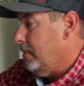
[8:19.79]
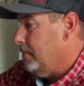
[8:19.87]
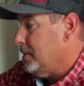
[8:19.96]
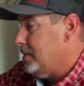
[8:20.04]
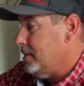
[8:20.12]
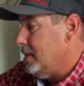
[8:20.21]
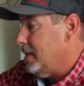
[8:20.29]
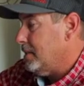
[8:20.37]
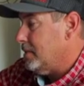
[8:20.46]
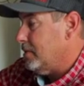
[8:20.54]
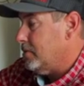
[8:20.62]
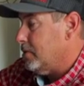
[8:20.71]

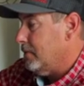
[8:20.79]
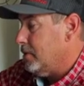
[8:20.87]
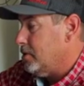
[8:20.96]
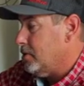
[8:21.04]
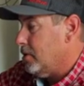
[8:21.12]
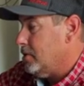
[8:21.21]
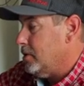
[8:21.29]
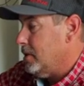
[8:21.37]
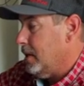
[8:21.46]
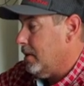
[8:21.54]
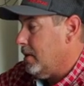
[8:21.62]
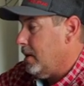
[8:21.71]
since service charges
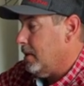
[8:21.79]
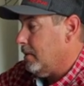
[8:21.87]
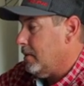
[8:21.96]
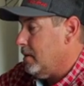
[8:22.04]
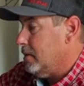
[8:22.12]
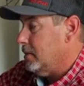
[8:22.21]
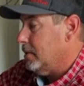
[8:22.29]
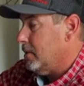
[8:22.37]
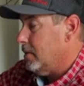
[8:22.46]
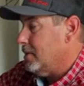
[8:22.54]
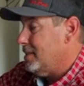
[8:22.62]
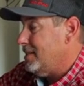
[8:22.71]
at Conklin
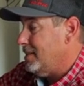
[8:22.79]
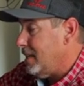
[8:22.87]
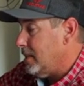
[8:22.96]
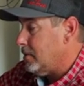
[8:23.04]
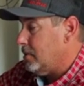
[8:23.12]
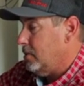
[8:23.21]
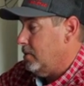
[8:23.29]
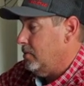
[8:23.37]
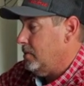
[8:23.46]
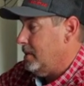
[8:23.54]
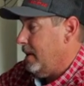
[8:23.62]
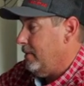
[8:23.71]
Cars since
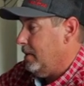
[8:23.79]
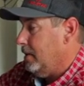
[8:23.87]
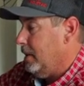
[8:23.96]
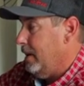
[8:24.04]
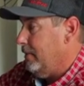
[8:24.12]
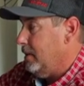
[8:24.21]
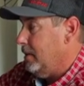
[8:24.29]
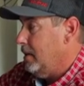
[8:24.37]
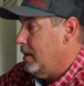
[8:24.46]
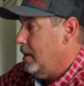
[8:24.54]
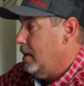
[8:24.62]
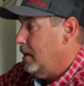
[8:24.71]
2711
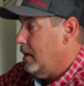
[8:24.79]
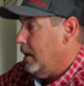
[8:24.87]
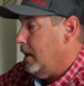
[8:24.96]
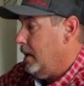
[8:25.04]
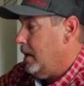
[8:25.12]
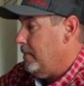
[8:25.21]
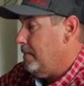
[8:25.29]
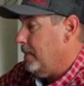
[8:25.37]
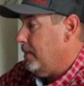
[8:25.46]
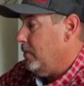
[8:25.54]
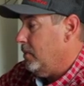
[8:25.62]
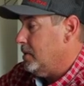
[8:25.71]

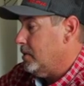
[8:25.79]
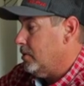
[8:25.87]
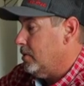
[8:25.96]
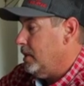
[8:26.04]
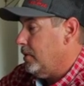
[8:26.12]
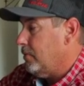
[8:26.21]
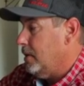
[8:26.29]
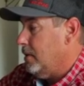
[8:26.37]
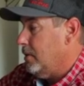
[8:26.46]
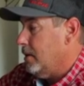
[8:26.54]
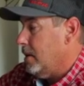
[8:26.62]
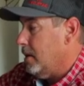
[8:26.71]
was
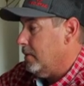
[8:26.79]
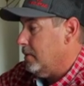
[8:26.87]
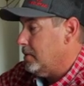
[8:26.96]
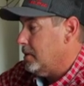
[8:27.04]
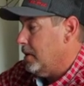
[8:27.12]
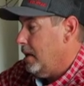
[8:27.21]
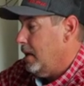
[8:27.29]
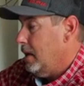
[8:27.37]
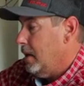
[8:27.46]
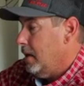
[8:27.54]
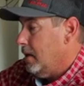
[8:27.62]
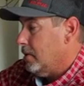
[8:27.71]
$3,300.
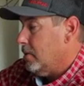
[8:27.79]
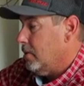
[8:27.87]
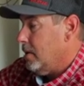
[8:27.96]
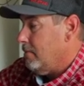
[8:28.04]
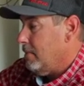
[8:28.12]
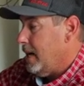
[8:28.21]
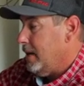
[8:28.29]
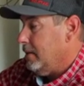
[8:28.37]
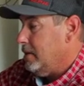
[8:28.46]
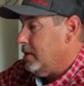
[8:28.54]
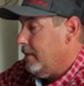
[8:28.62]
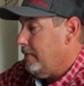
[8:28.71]
Current
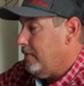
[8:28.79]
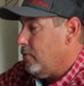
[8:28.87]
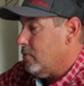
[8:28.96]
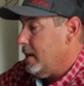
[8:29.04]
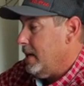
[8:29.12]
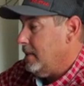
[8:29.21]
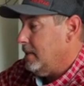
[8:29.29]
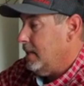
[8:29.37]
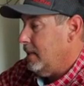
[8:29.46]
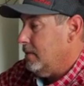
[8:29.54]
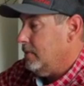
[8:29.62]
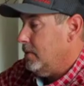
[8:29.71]
mileage at
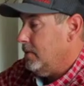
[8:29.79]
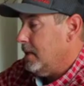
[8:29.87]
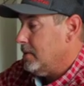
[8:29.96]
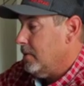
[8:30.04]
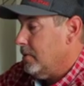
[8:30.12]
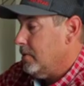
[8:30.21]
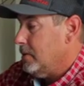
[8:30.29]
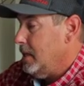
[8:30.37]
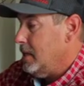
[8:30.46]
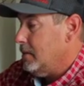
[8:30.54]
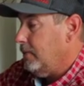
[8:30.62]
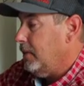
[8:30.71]
4/18 of
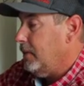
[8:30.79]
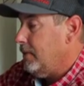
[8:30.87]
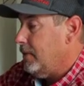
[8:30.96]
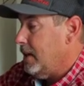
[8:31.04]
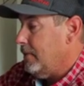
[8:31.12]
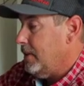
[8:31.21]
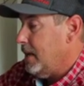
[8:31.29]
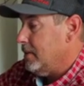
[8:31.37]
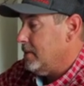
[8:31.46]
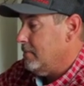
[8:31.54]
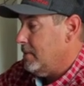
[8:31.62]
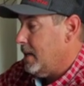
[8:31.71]
2013 is
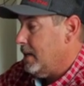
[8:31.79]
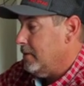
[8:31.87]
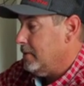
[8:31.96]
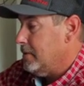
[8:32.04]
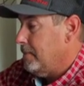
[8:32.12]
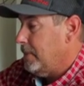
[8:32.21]
55,000 miles.